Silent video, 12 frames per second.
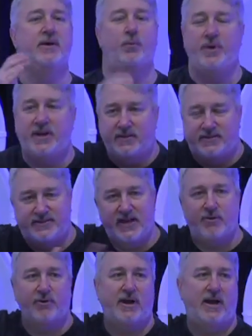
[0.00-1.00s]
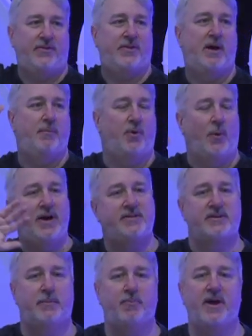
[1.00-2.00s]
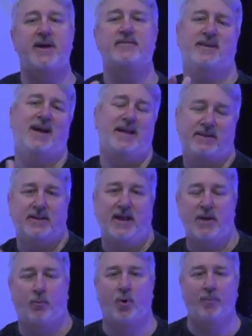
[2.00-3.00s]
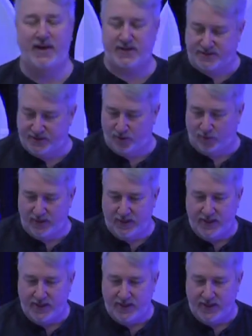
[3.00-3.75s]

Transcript: We can segregate them away someplace and, and we'll make do.